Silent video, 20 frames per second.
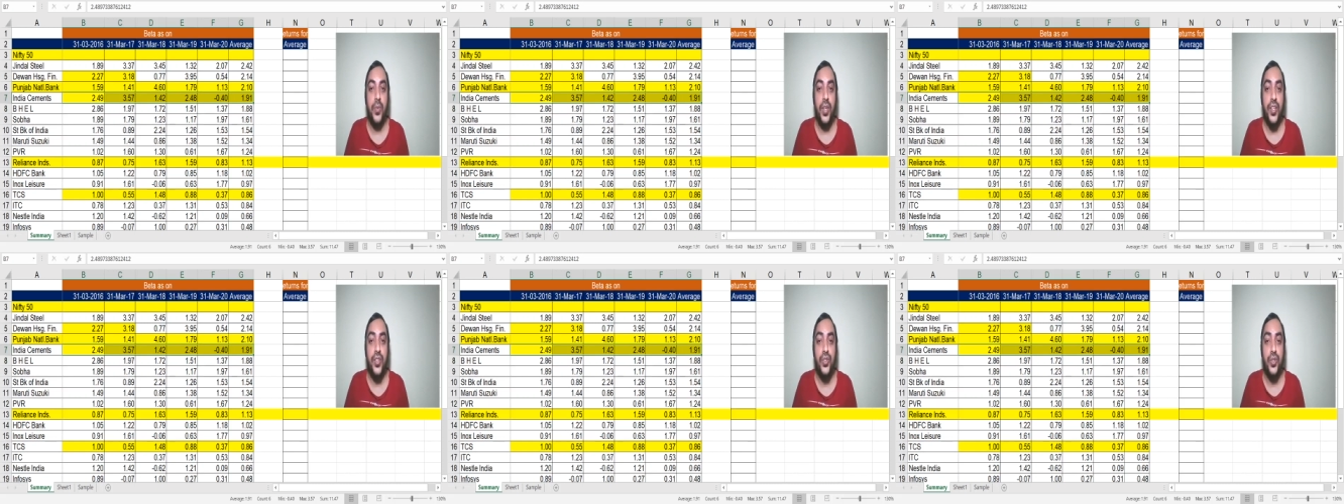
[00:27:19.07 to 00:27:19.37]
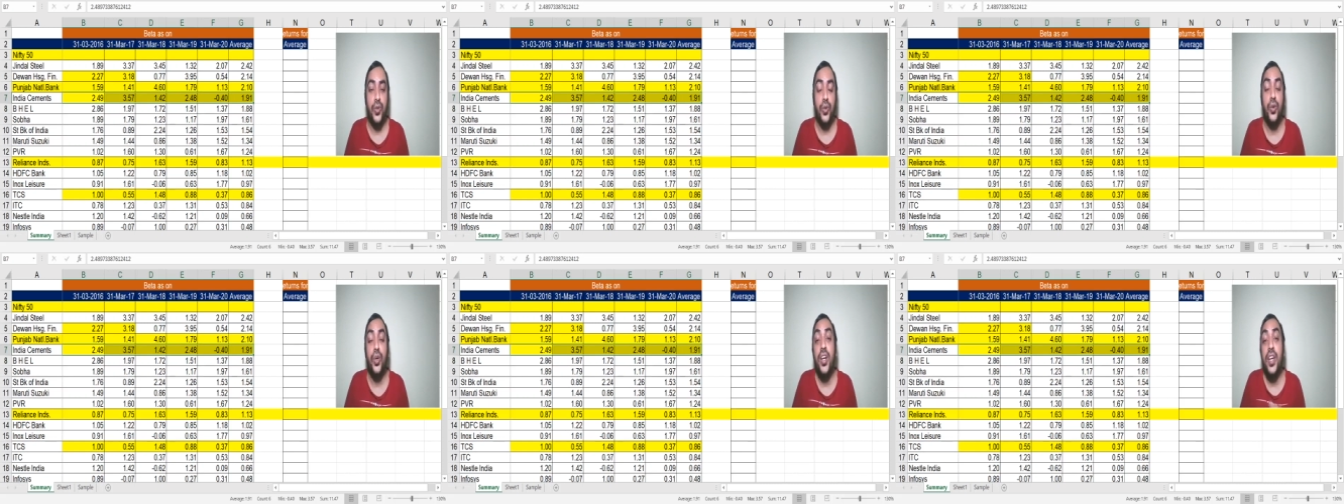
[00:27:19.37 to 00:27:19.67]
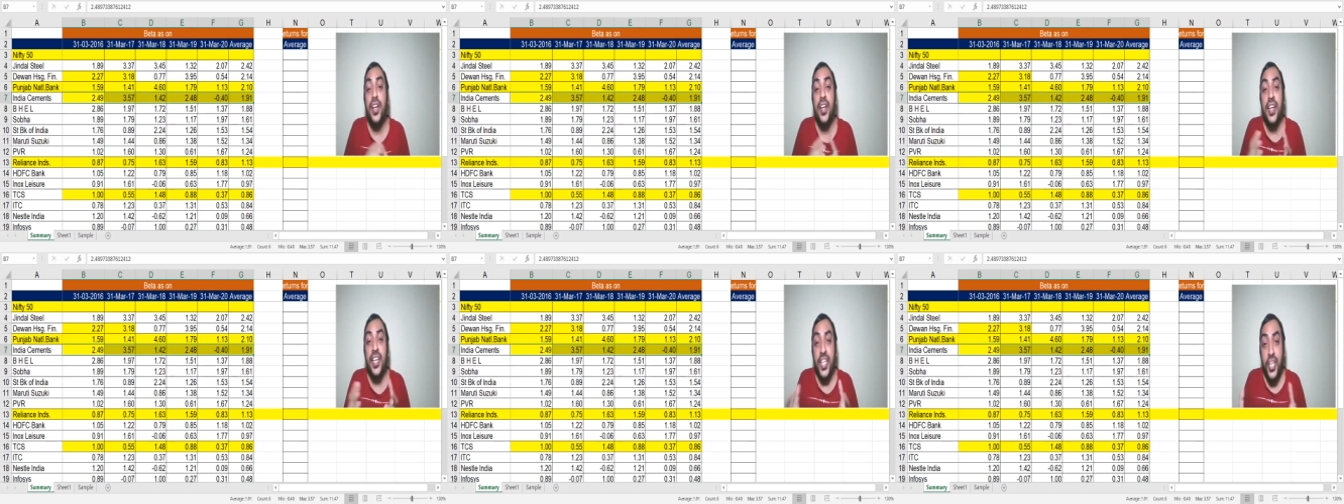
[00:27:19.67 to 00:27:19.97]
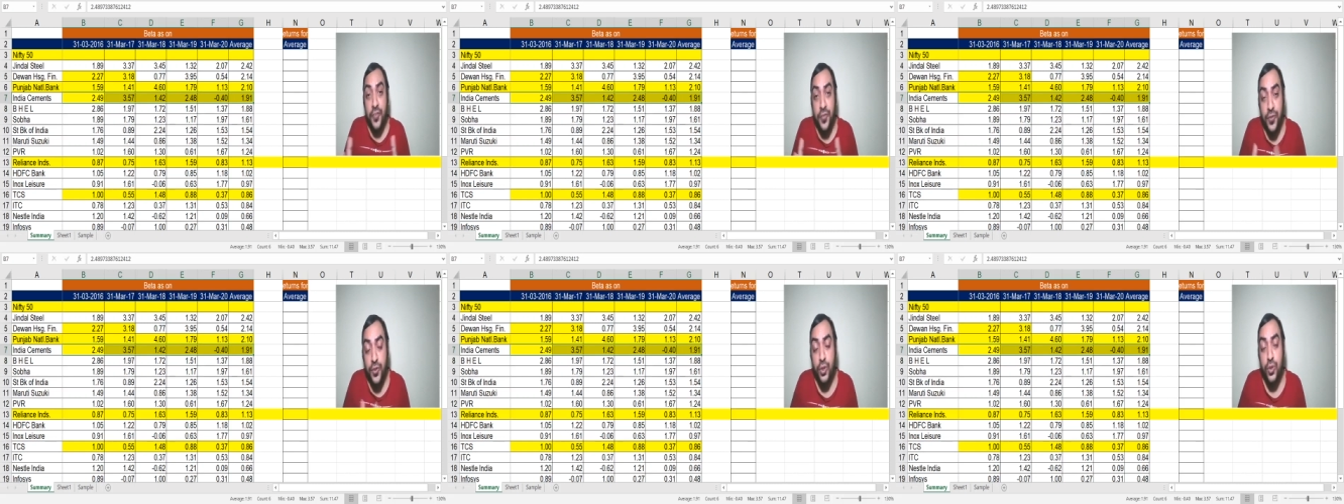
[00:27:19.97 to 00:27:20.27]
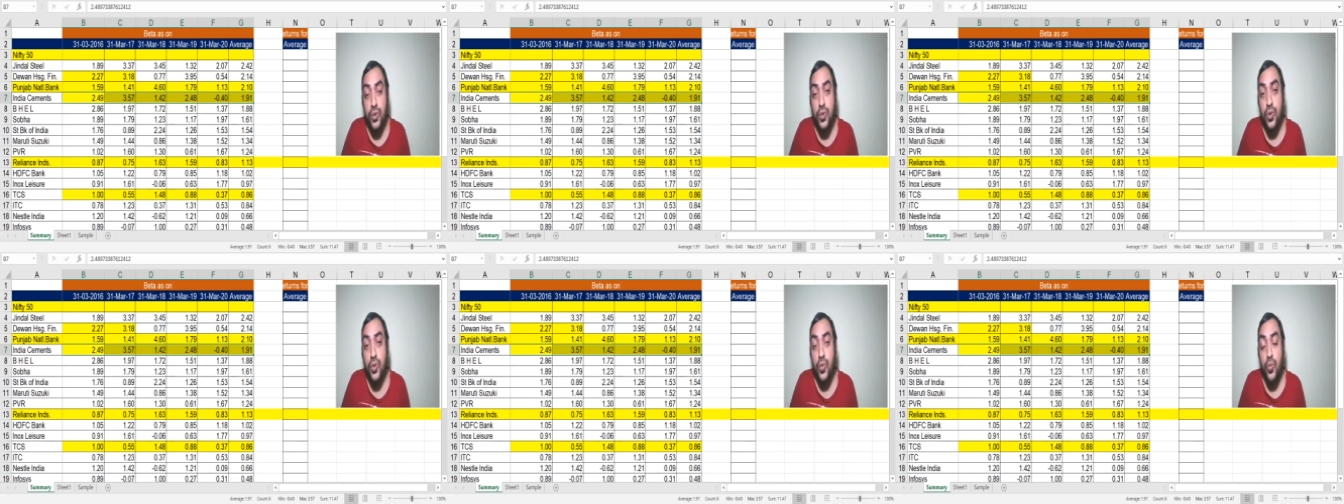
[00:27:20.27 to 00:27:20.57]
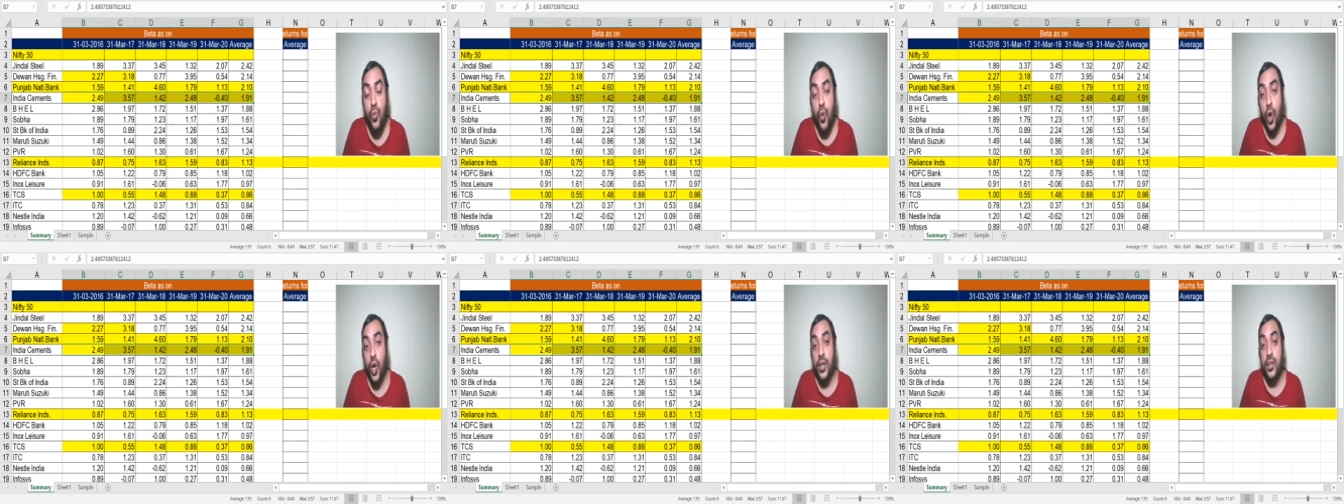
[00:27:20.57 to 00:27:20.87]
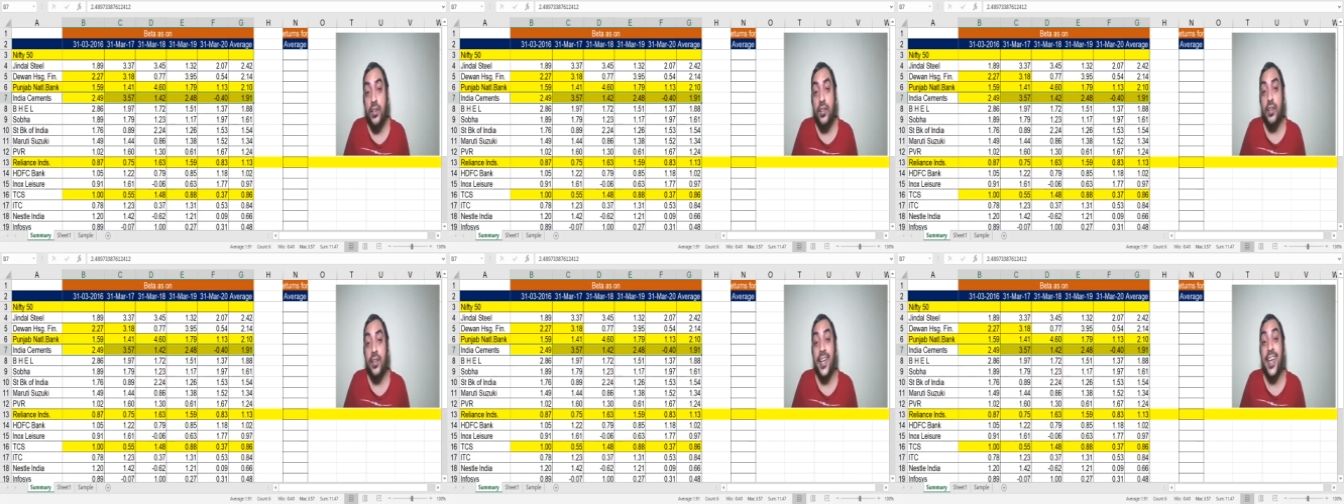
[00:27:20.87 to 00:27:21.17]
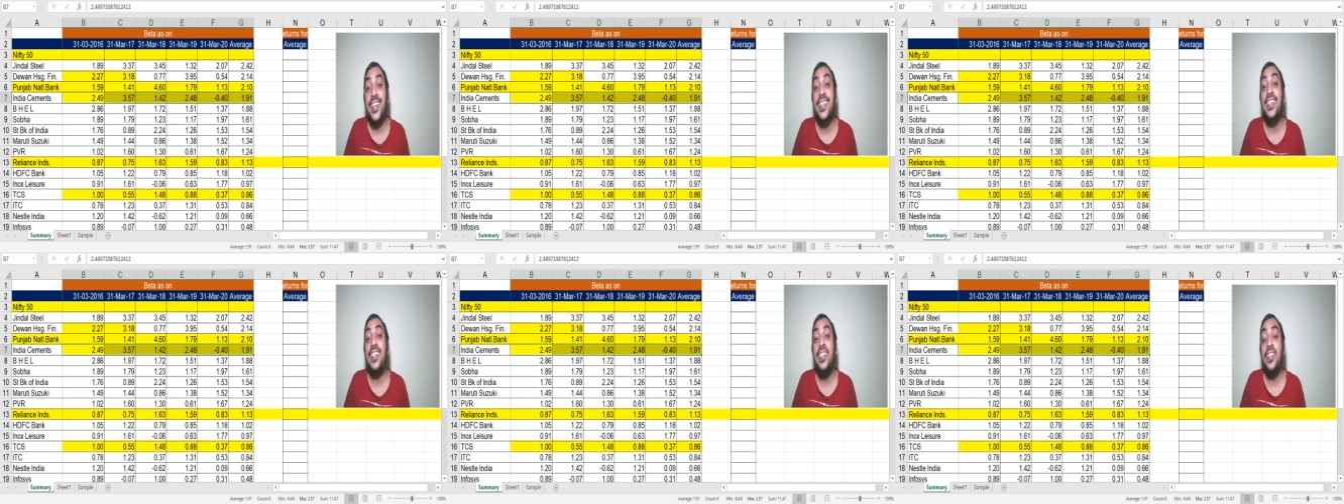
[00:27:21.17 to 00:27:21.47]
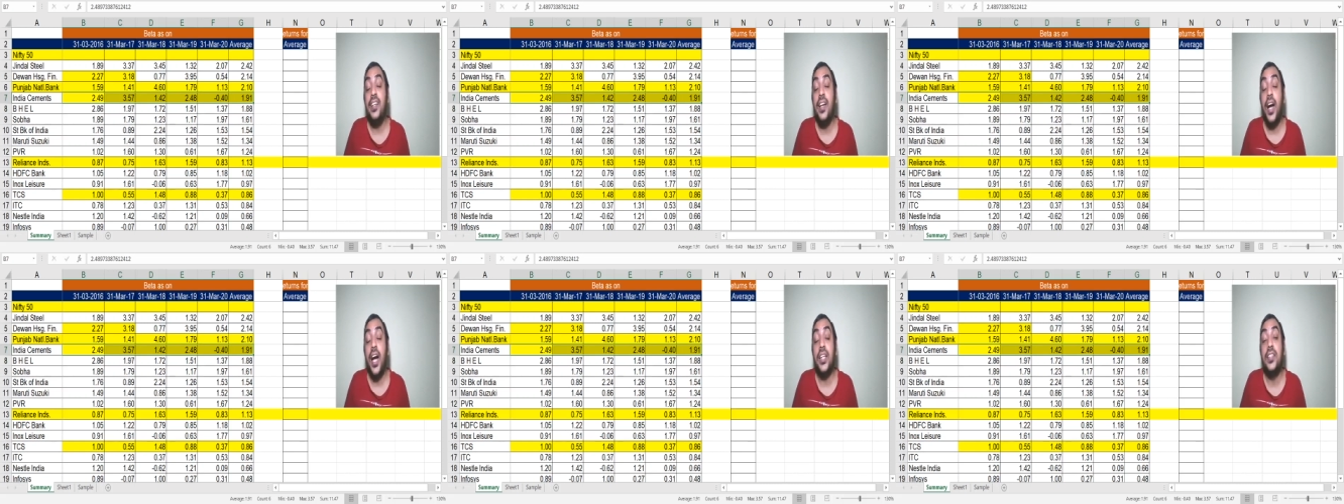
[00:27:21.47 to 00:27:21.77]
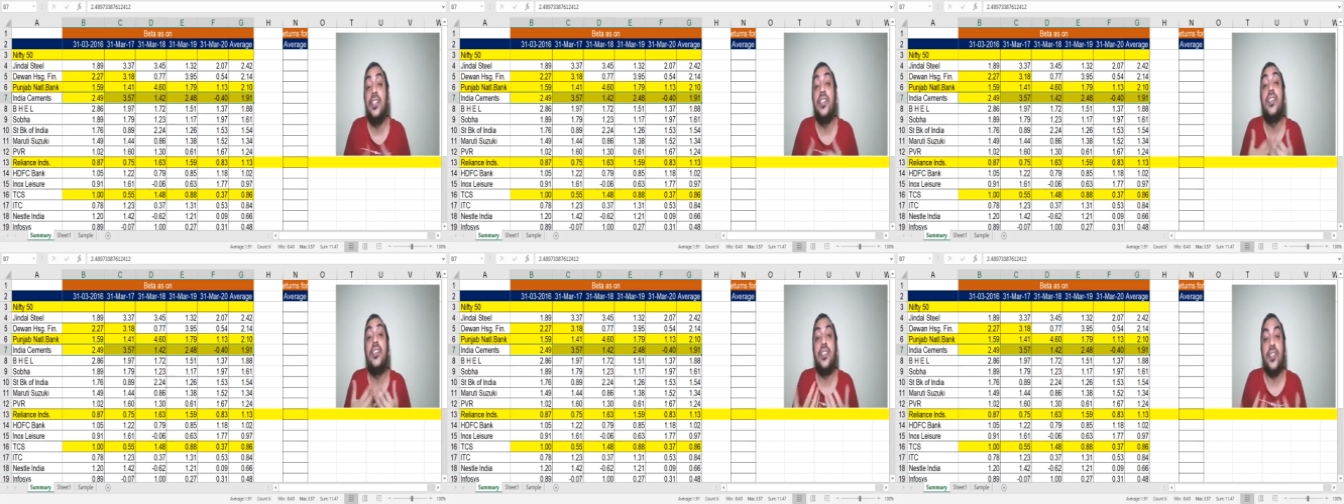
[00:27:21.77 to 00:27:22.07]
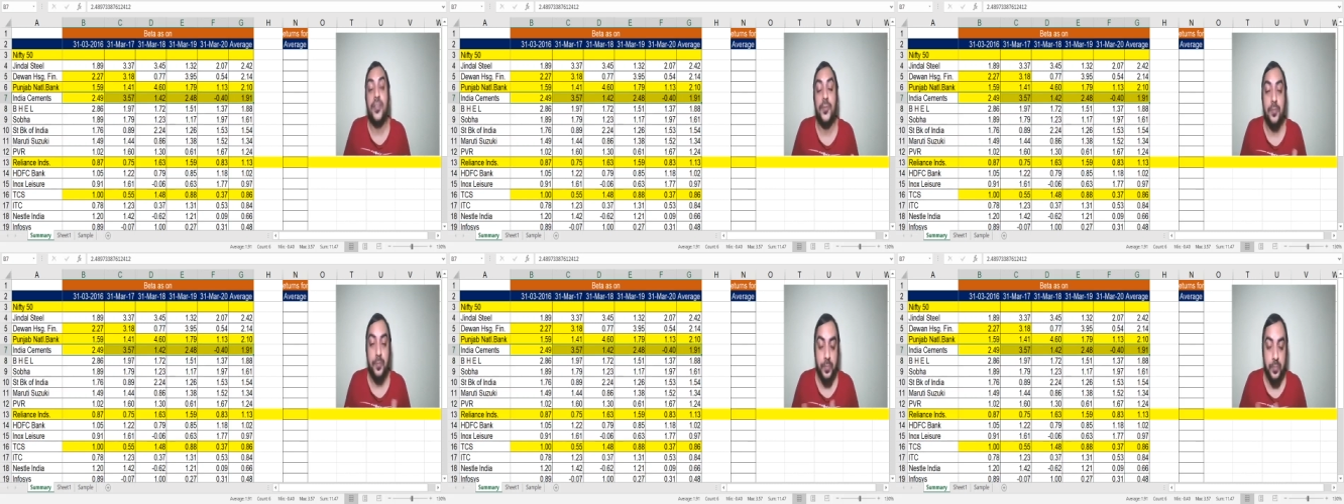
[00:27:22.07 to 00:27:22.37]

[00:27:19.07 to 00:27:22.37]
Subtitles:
So if you want any other